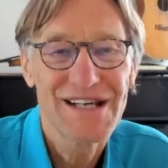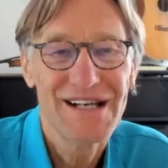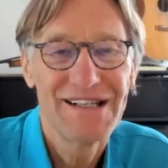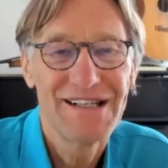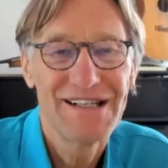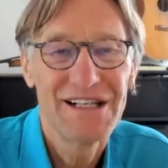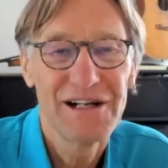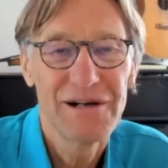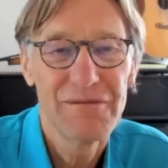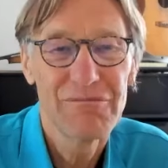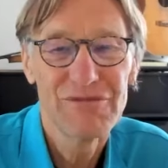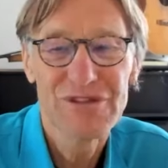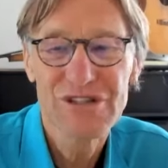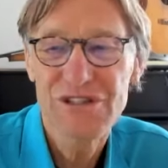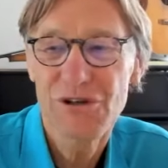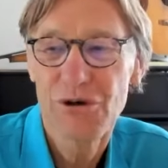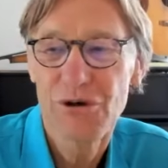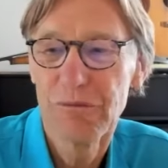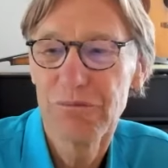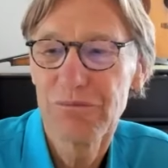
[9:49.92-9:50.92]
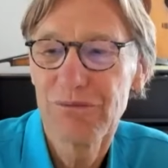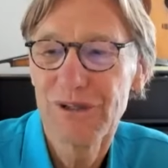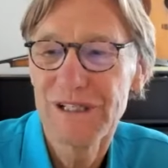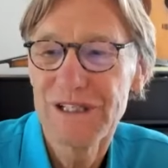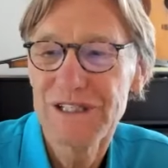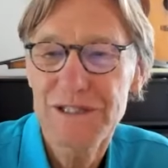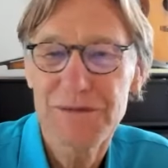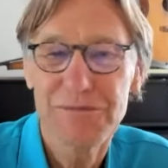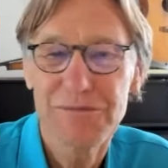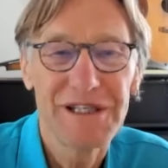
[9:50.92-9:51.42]
Aideen. I'm so
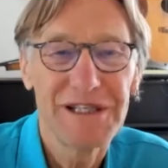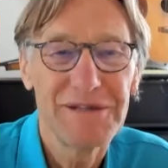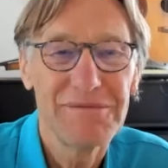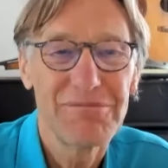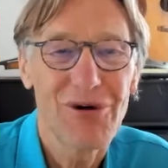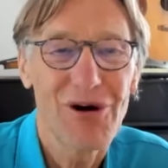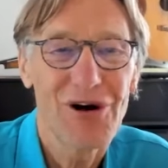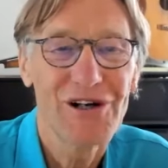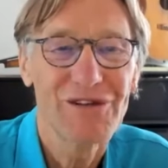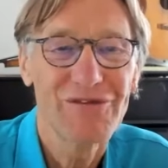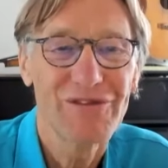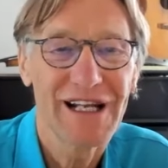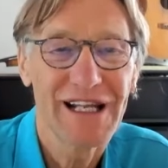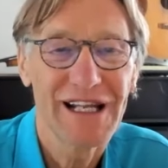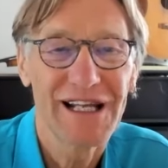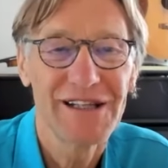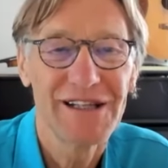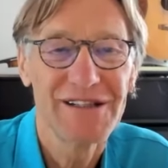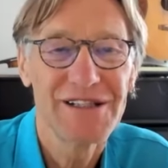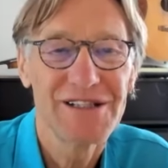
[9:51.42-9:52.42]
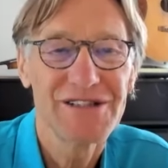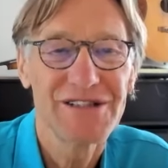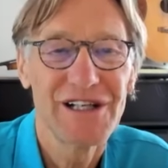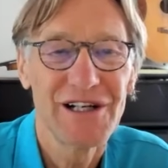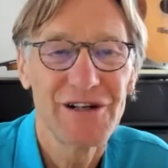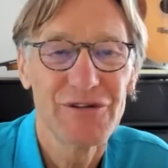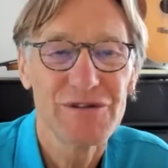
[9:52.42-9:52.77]
pleased to be part of it again this year.